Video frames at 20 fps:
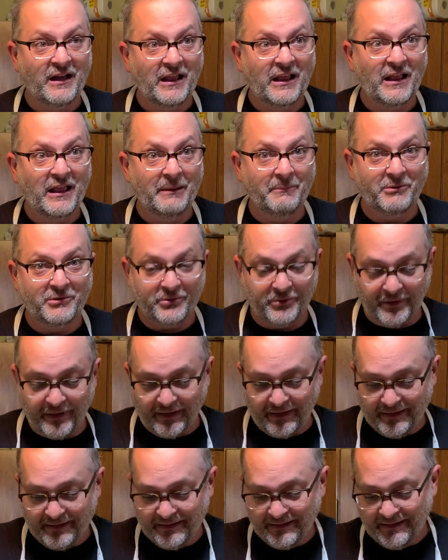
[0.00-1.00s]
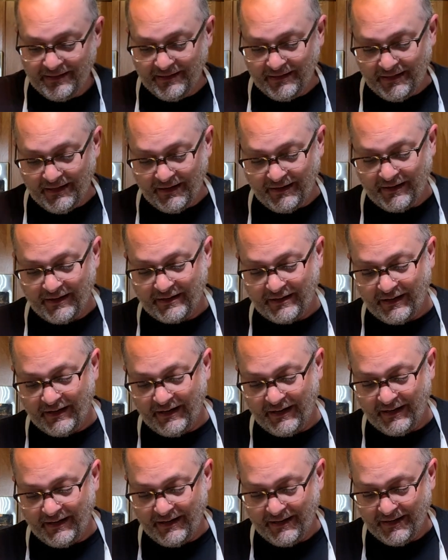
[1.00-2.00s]
Let me show you. I'm gonna cut
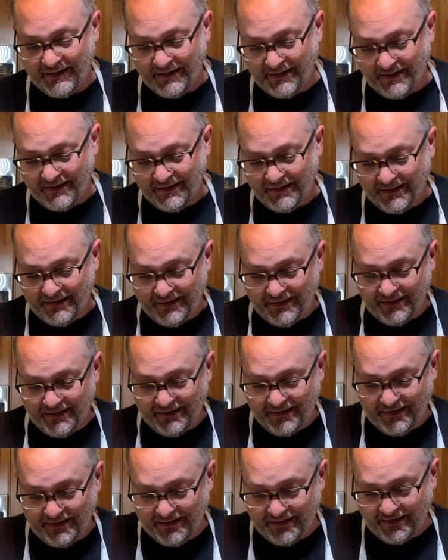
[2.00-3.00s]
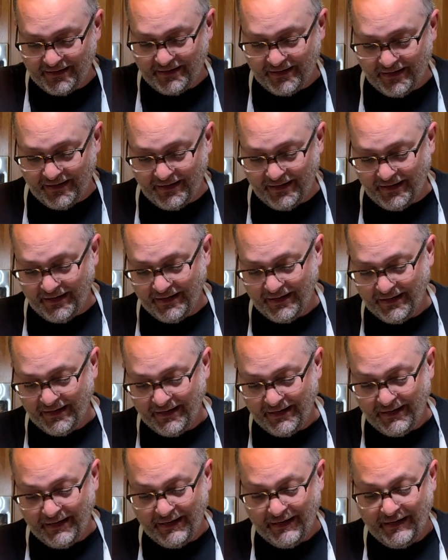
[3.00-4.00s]
it. I'm gonna cut it.
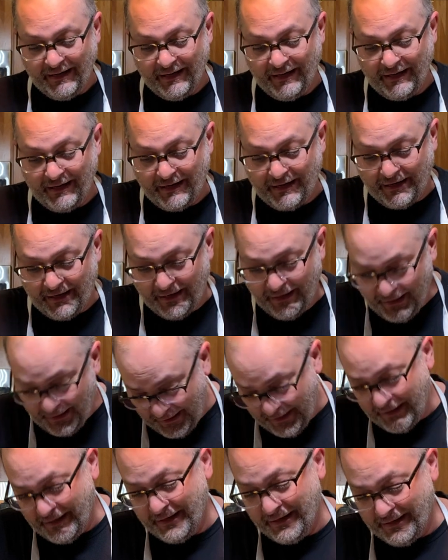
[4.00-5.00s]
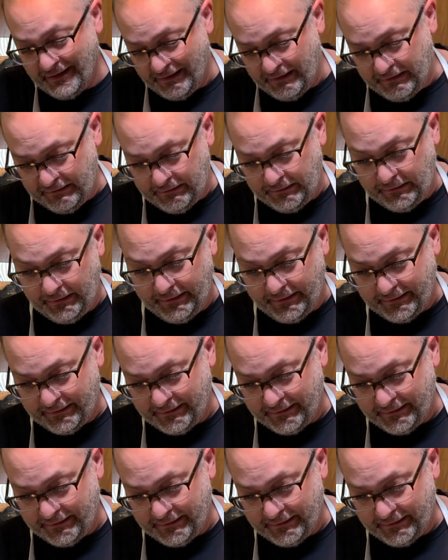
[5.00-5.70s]
And cut it. Oy.